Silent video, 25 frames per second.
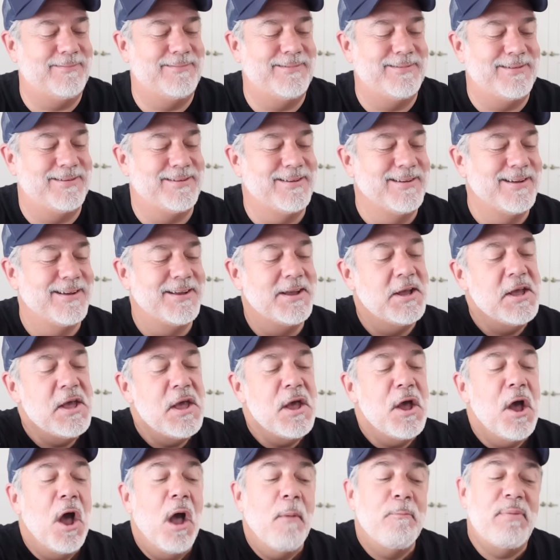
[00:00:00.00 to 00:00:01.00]

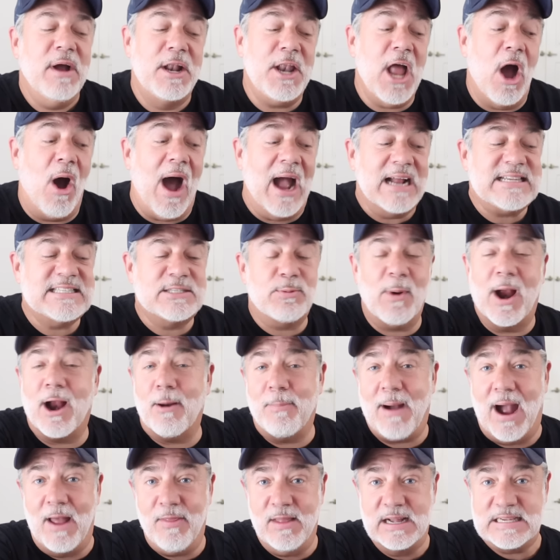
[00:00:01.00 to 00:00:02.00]
but no, I swear
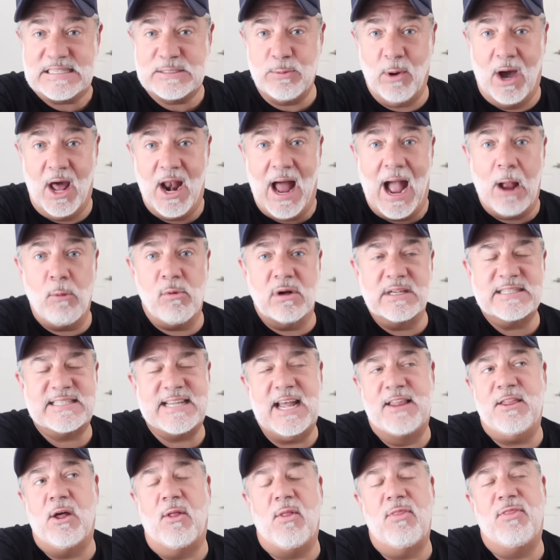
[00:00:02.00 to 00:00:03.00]
by this one. I will
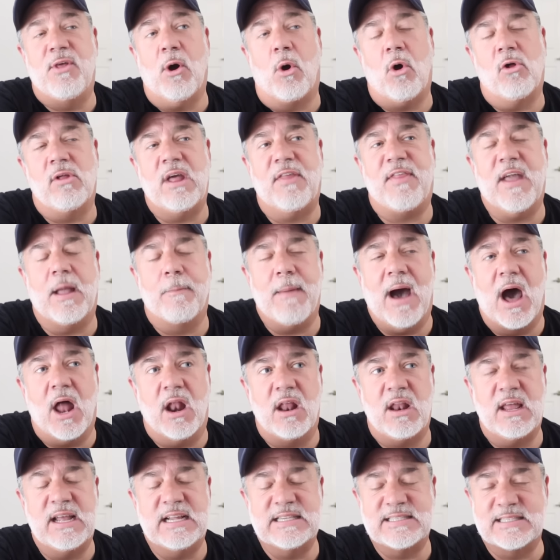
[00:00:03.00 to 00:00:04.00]
say that the only thing about
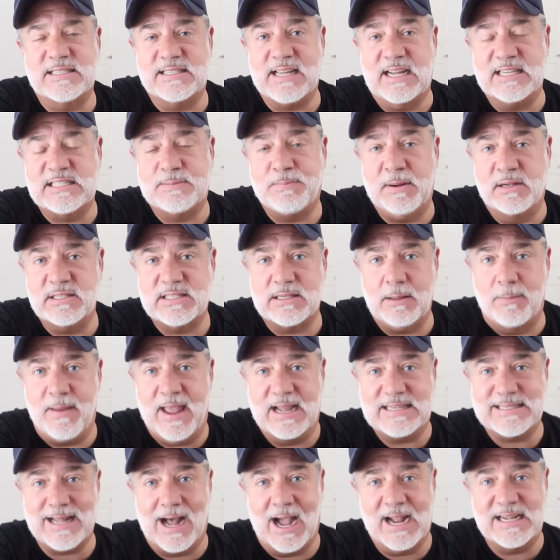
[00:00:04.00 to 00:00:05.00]
it is, is that it supposedly
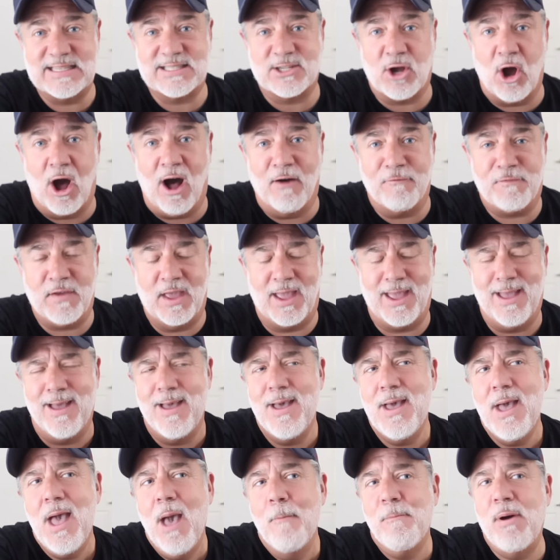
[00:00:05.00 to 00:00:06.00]
makes iced coffee,
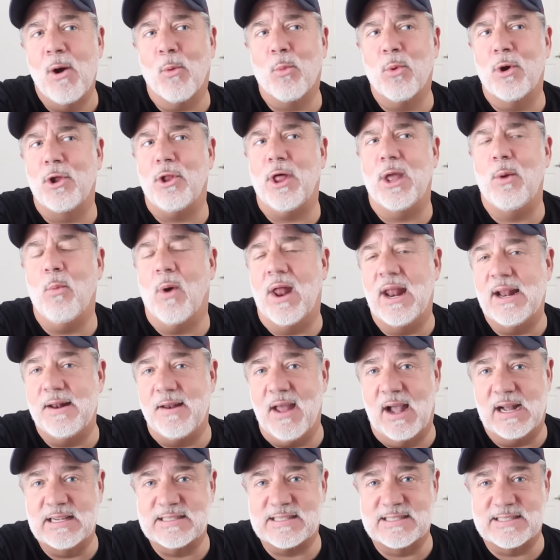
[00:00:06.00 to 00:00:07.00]
but really what it
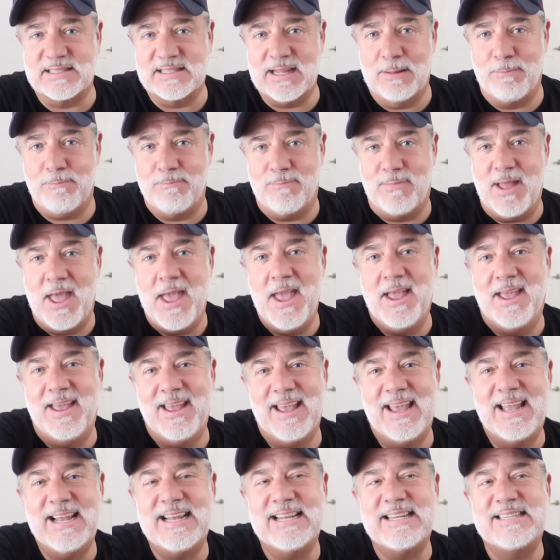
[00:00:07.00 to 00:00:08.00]
does is it,
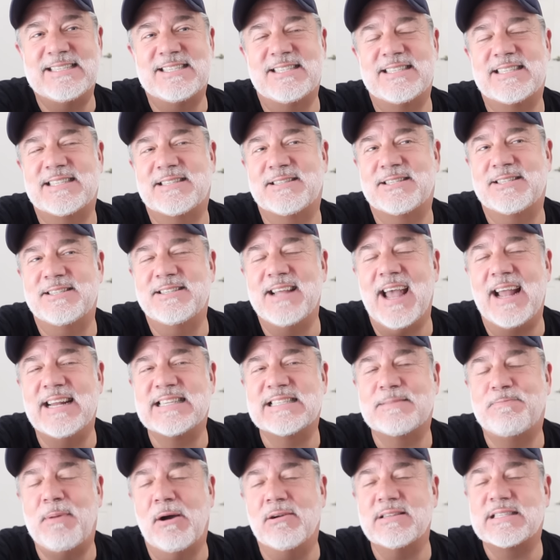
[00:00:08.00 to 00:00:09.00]
it's,
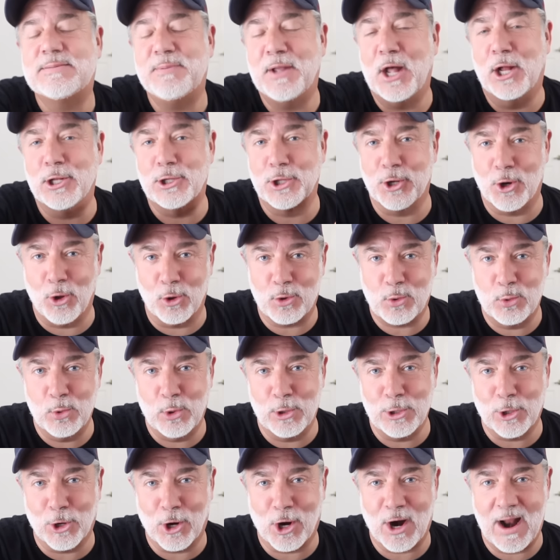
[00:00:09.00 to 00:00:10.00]
it's supposed to be a little
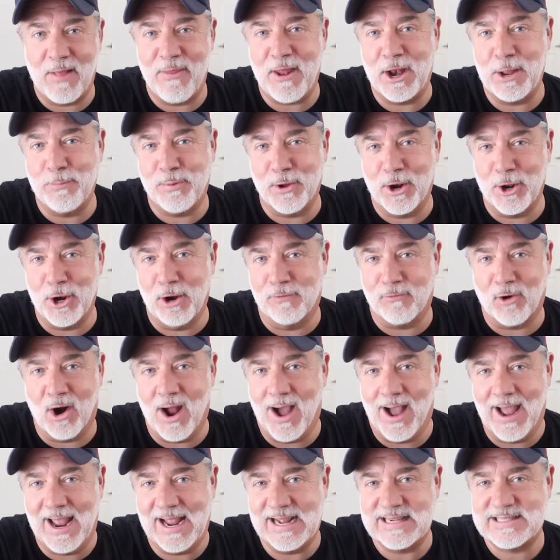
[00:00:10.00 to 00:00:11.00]
cooler, and then you put it over
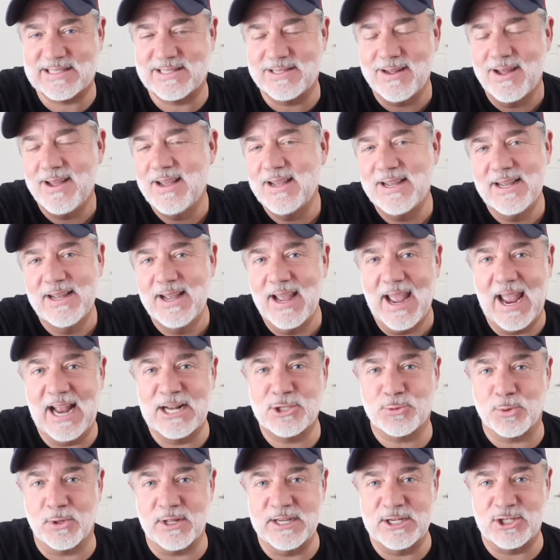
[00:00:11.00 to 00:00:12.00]
ice,
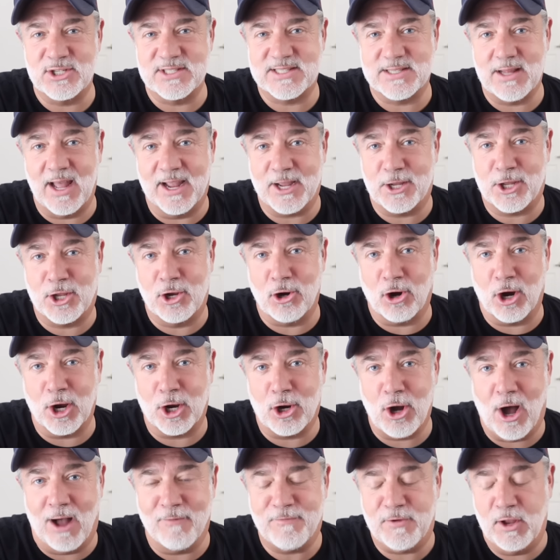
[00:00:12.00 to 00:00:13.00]
it's really just like
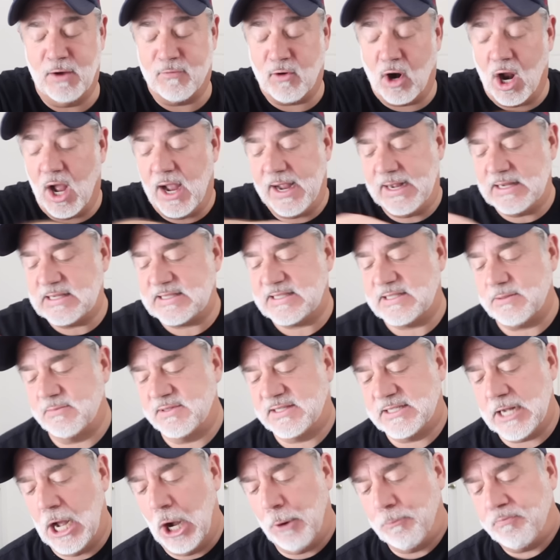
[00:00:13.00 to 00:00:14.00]
Keurig coffee over ice.
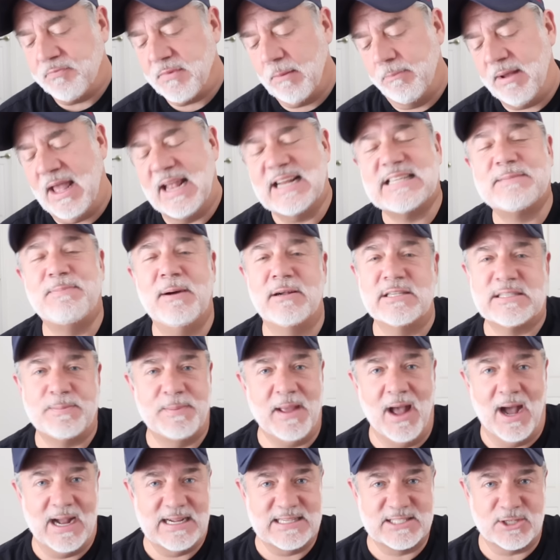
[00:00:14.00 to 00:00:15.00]
So, but it's supposed to
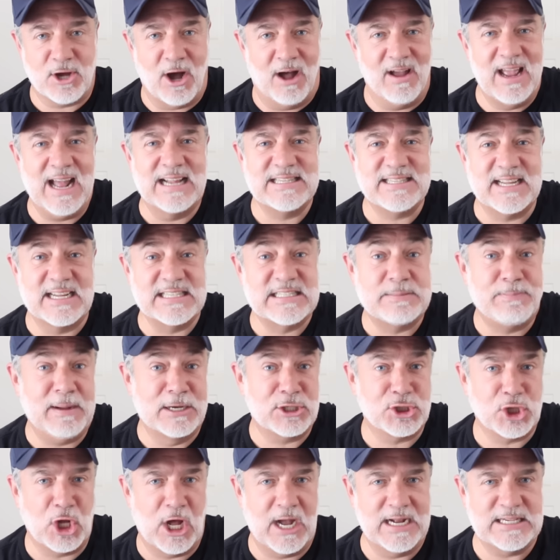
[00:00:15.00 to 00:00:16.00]
be iced coffee. It has like a
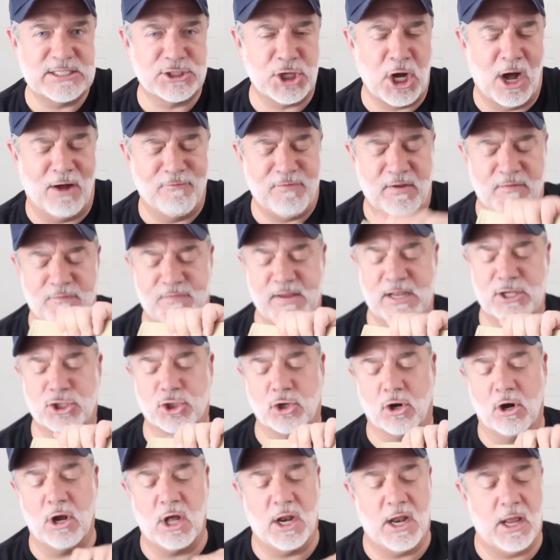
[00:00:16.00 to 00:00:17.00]
special iced coffee
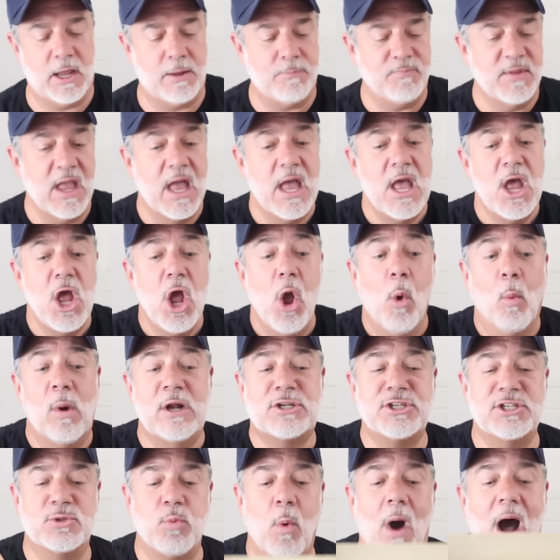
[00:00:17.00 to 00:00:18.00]
feature on it,
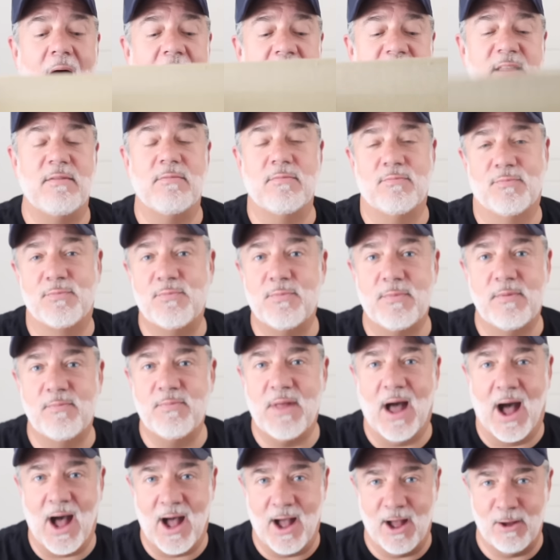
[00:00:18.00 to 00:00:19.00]
which is why
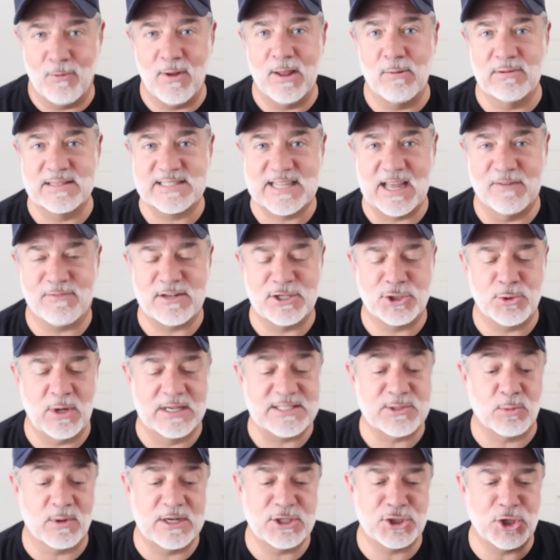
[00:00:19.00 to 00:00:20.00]
uh, it was gifted to
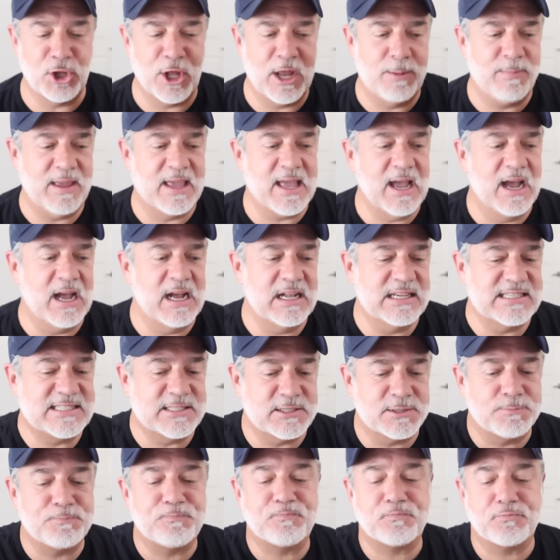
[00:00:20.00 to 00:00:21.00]
us originally
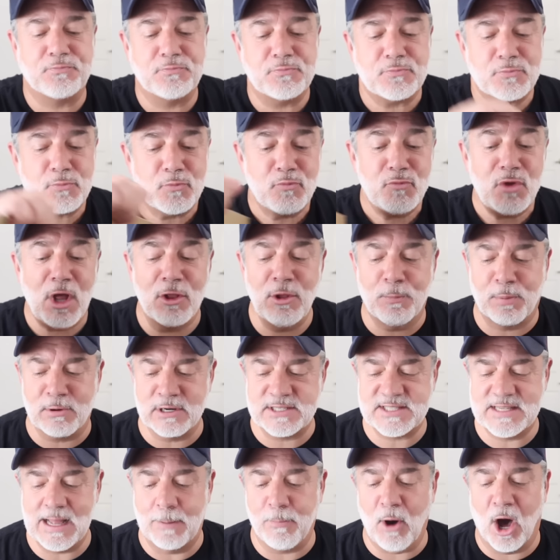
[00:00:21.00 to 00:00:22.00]
because the
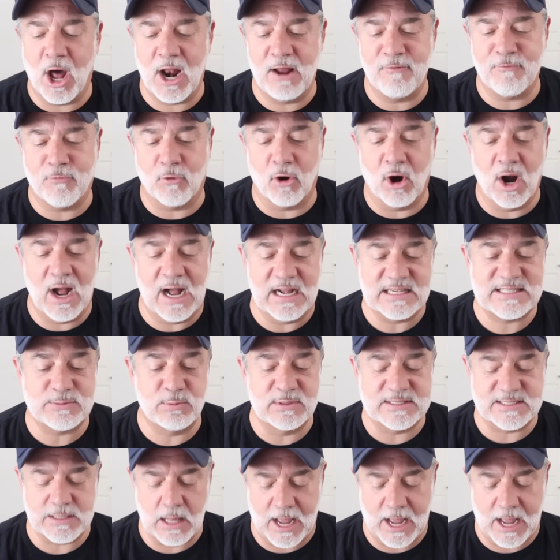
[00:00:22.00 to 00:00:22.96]
person that bought it for us was